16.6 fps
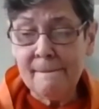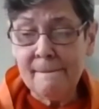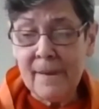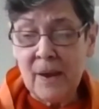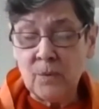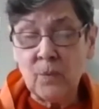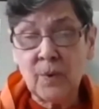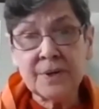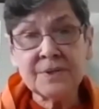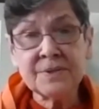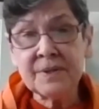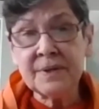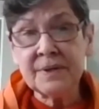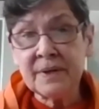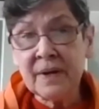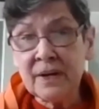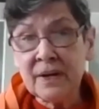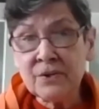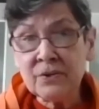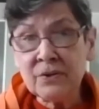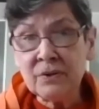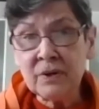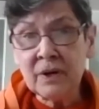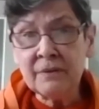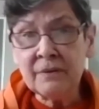And what is the
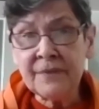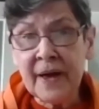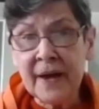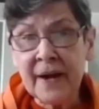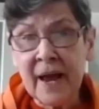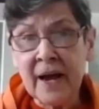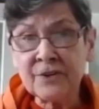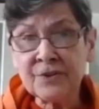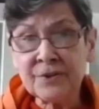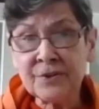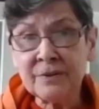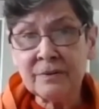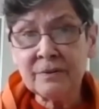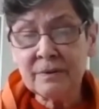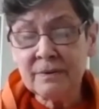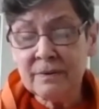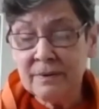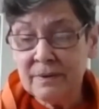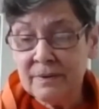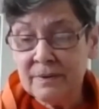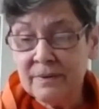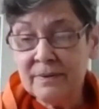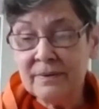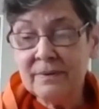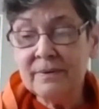nature of that action?
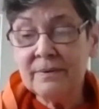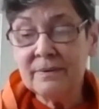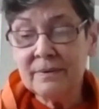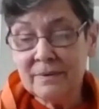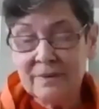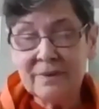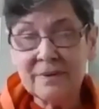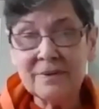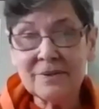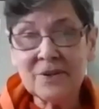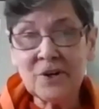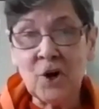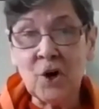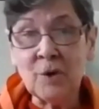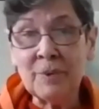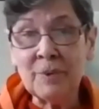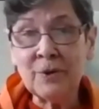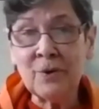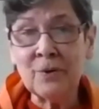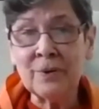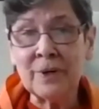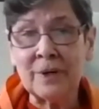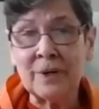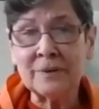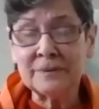Karma
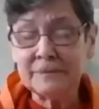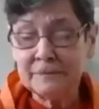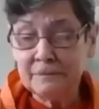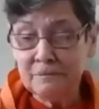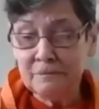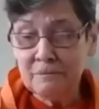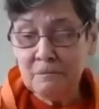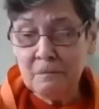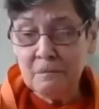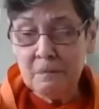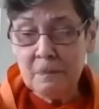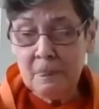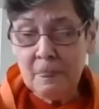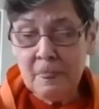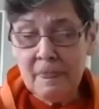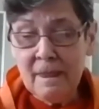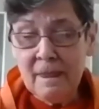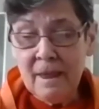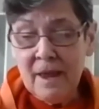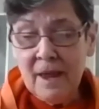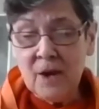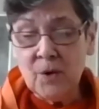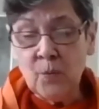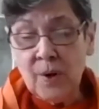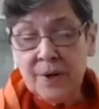Yoga.
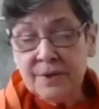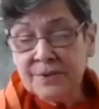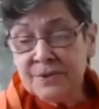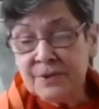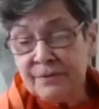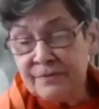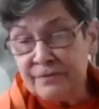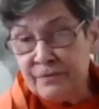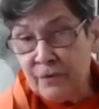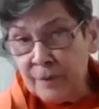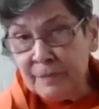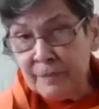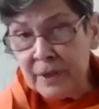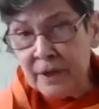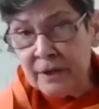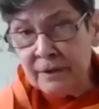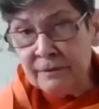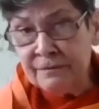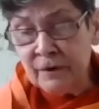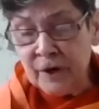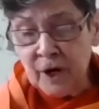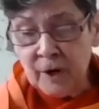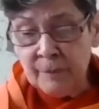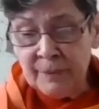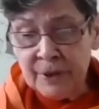And what is the formula for
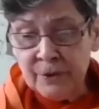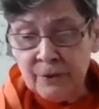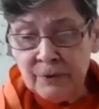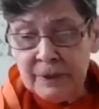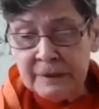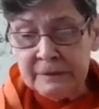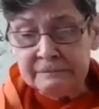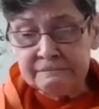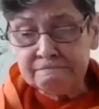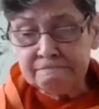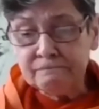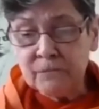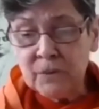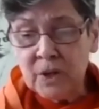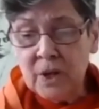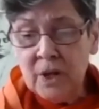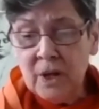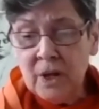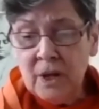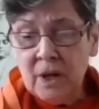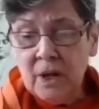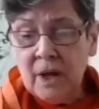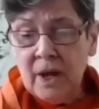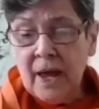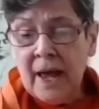Karma Yoga?
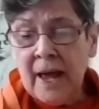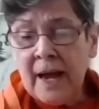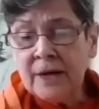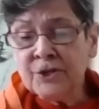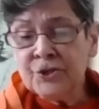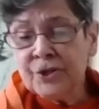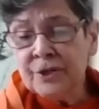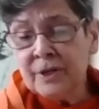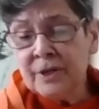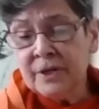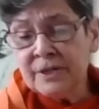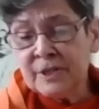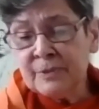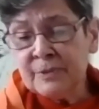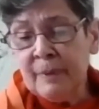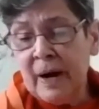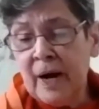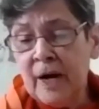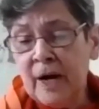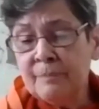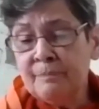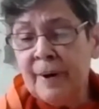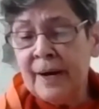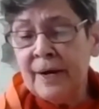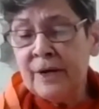Action
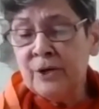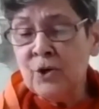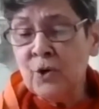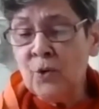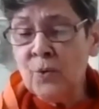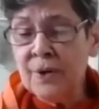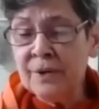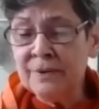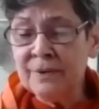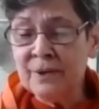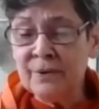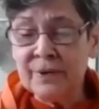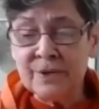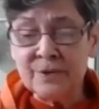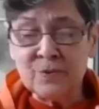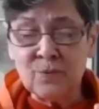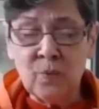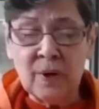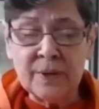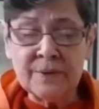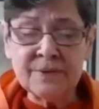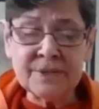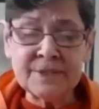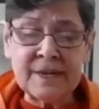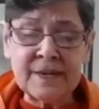inspired by knowing there is
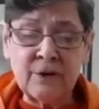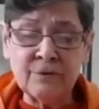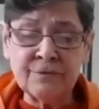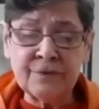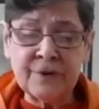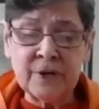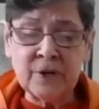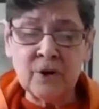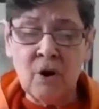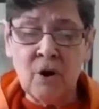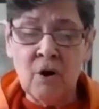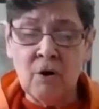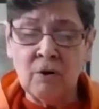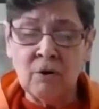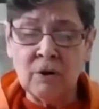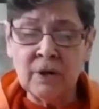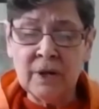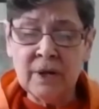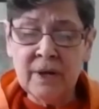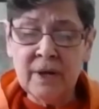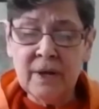one self and all,